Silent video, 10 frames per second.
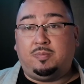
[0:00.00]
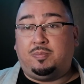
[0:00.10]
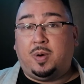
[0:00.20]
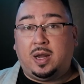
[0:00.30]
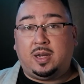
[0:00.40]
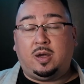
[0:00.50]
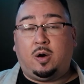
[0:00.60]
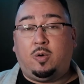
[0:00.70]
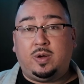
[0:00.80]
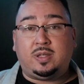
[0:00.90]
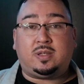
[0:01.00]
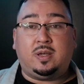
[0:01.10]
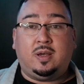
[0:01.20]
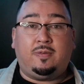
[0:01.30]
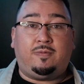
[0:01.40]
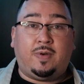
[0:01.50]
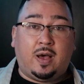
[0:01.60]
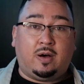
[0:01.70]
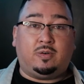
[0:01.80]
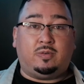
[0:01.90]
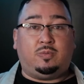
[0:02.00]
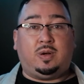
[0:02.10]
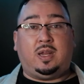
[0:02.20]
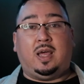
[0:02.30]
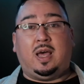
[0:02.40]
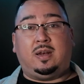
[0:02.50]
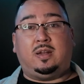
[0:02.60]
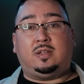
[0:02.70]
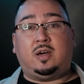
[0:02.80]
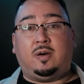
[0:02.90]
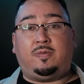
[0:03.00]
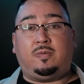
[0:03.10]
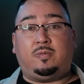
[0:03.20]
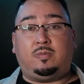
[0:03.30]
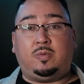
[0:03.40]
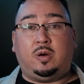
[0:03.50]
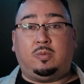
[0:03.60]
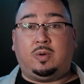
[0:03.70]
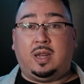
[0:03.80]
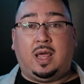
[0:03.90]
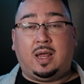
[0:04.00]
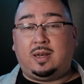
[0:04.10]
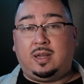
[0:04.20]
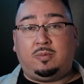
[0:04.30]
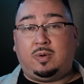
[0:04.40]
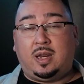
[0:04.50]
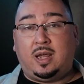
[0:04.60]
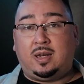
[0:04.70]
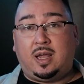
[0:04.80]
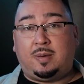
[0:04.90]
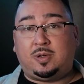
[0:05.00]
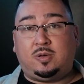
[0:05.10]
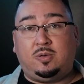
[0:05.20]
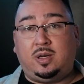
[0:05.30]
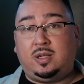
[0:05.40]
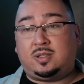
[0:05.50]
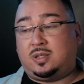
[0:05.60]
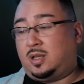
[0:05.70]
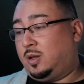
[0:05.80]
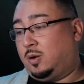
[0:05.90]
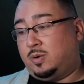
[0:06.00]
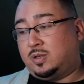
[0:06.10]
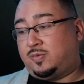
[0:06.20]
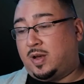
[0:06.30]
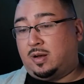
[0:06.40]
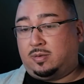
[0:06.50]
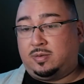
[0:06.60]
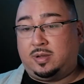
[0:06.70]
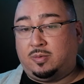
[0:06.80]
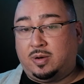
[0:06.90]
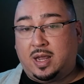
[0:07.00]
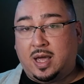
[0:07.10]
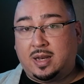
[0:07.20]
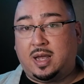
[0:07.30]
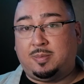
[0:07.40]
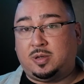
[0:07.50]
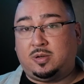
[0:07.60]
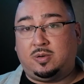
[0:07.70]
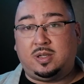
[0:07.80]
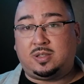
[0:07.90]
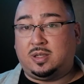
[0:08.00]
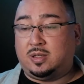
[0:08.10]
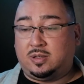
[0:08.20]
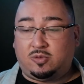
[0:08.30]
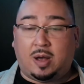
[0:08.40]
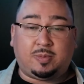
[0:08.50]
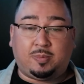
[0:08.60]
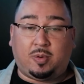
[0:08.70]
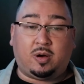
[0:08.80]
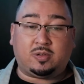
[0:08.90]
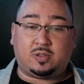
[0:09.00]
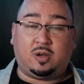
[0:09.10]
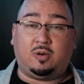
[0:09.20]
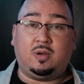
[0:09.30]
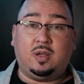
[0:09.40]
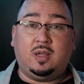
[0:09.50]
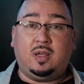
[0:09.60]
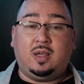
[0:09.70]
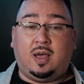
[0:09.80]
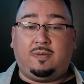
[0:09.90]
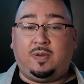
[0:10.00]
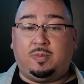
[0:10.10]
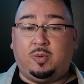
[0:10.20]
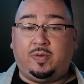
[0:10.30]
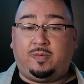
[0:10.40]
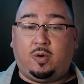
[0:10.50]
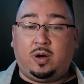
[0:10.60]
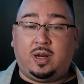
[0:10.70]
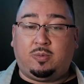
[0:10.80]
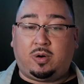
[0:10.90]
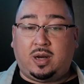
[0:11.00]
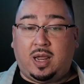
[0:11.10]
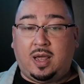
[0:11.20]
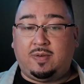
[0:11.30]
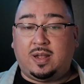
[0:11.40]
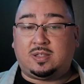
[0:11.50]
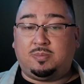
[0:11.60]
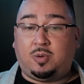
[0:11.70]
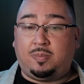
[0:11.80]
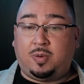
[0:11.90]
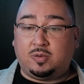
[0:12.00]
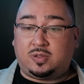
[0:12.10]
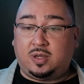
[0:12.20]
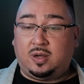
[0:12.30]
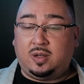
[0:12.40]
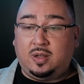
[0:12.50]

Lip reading: But he always fell when he had the tough, when he had the opportunities, he always fell. When he had the opportunities, he dropped the ball. So I feel moving forward that we're going to have Edson Barbosa